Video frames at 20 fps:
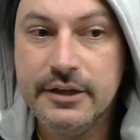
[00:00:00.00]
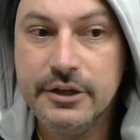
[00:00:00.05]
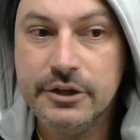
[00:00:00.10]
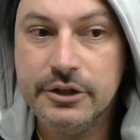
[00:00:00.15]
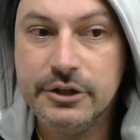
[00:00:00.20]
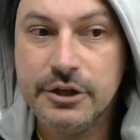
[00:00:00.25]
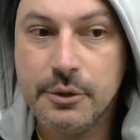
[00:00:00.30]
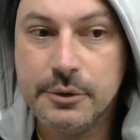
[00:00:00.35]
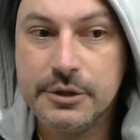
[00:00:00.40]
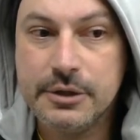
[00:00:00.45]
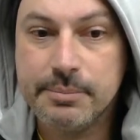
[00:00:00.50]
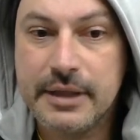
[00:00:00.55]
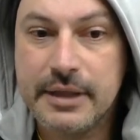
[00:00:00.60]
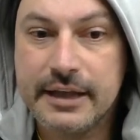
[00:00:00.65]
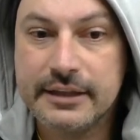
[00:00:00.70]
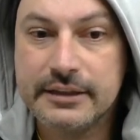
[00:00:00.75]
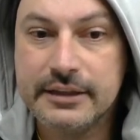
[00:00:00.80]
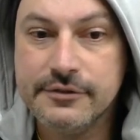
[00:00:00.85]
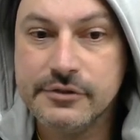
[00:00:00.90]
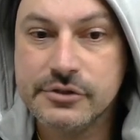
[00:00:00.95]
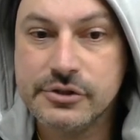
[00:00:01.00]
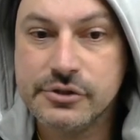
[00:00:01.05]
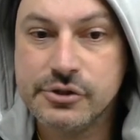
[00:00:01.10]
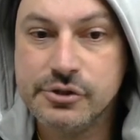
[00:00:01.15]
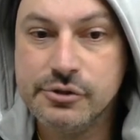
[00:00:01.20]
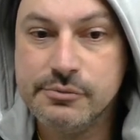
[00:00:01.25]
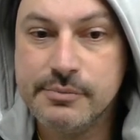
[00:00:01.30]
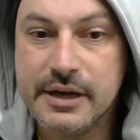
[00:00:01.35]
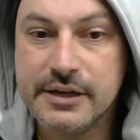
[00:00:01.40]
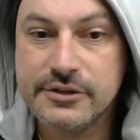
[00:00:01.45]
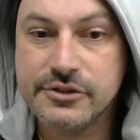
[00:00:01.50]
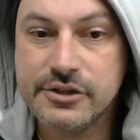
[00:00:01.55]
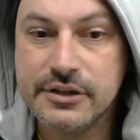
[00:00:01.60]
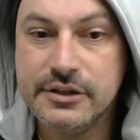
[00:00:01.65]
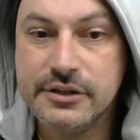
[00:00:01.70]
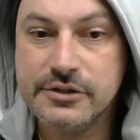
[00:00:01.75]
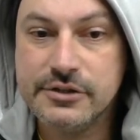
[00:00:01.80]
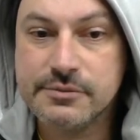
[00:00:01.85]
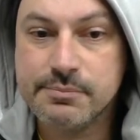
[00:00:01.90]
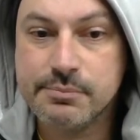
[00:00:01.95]
you know, where your black levels are too much, and
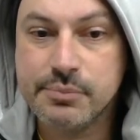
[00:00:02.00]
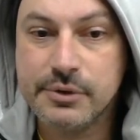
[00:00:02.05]
then just